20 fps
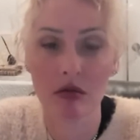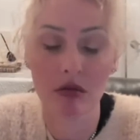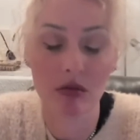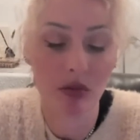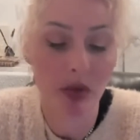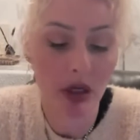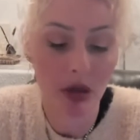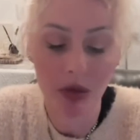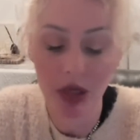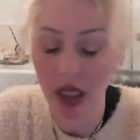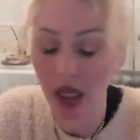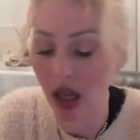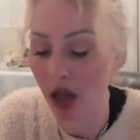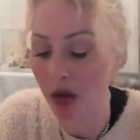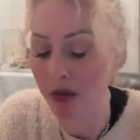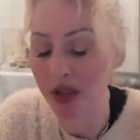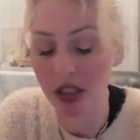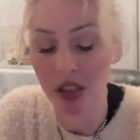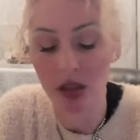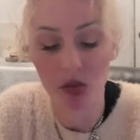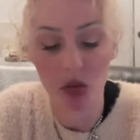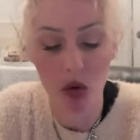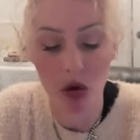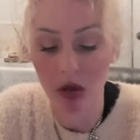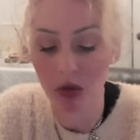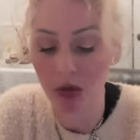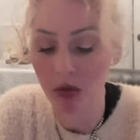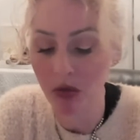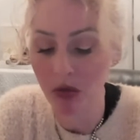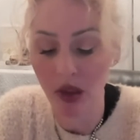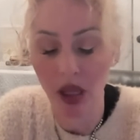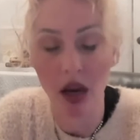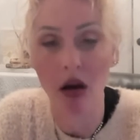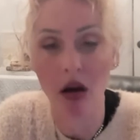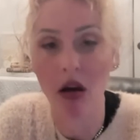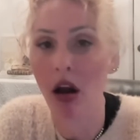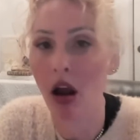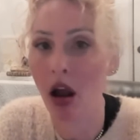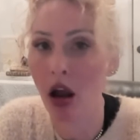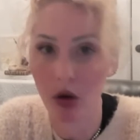put them in camps and deport them, they
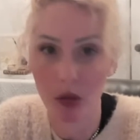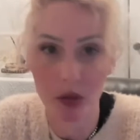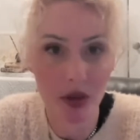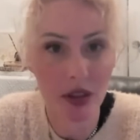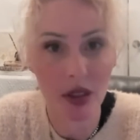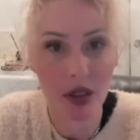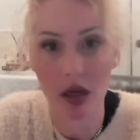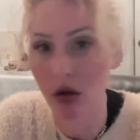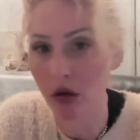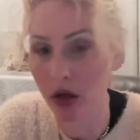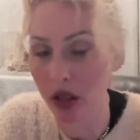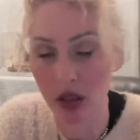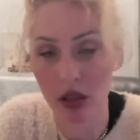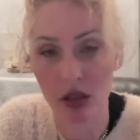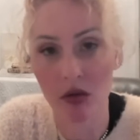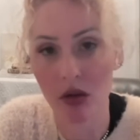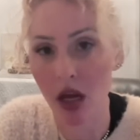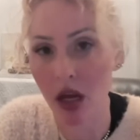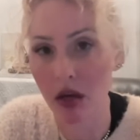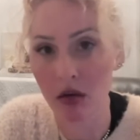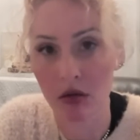are 100% going to do that.